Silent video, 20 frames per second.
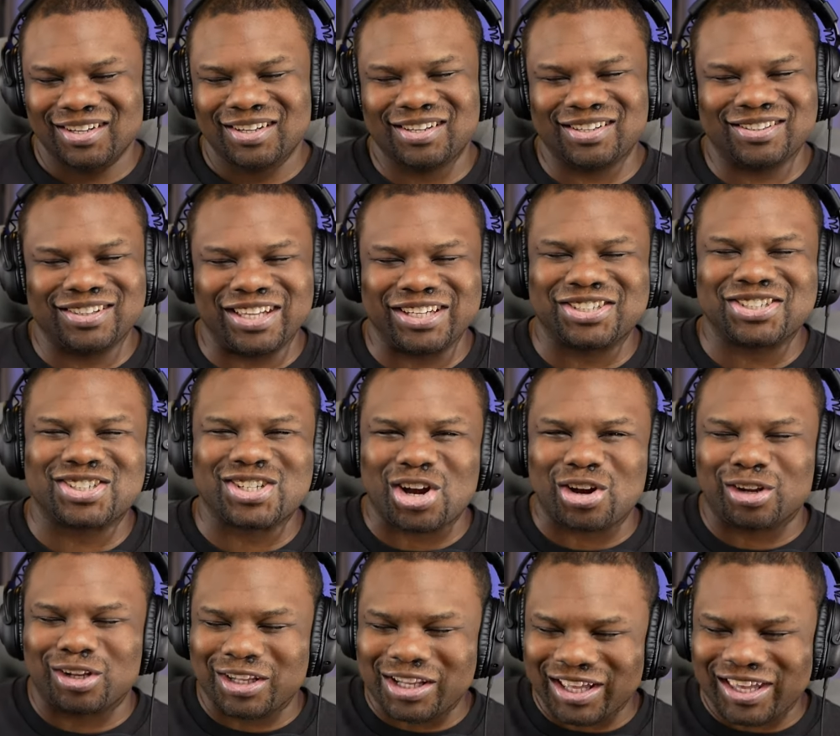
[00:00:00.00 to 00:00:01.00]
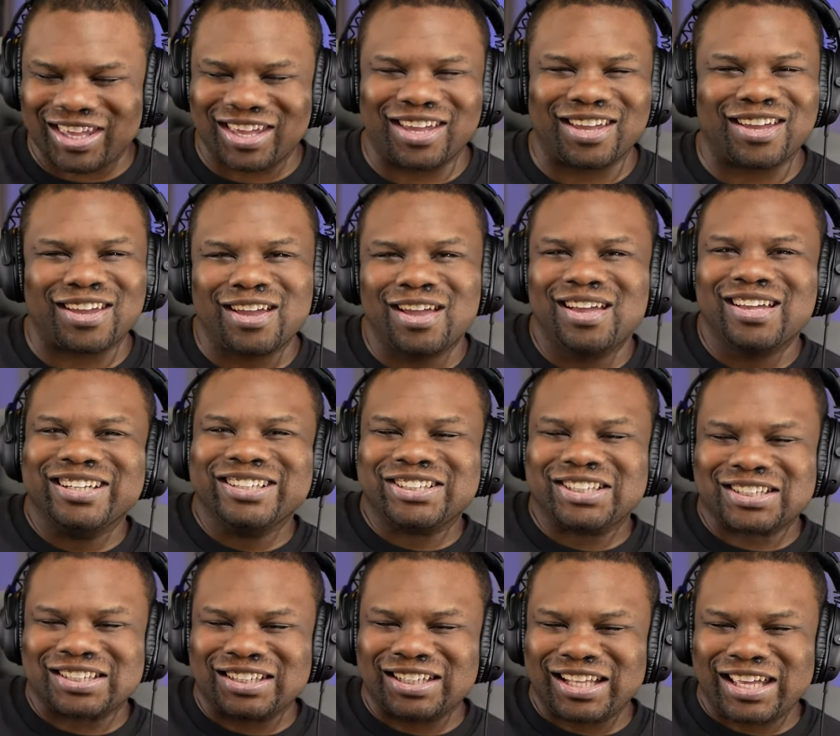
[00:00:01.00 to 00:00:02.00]
They just start licking,
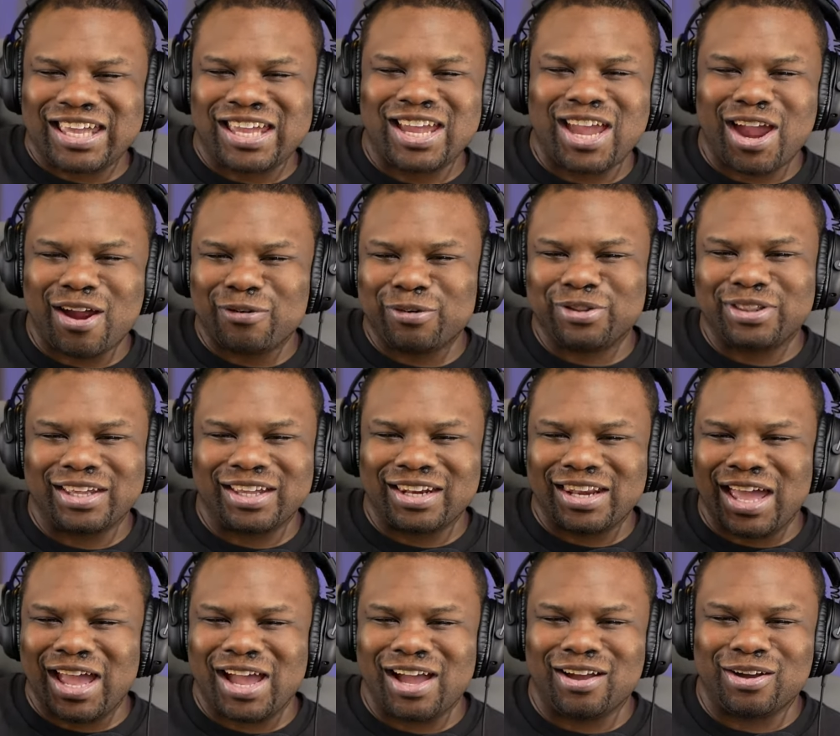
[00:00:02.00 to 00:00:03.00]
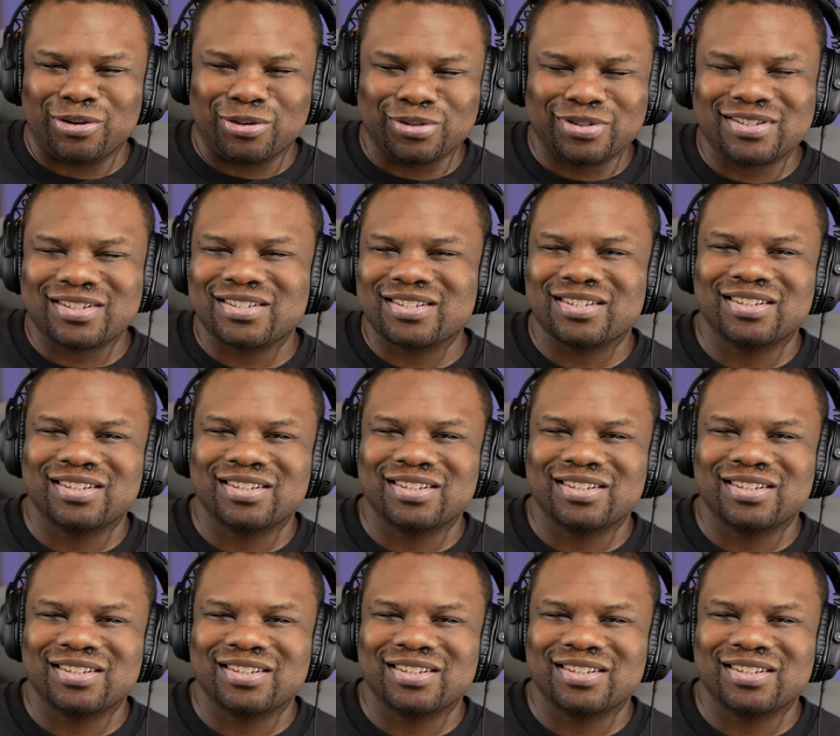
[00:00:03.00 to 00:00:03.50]
just licking everything in the house.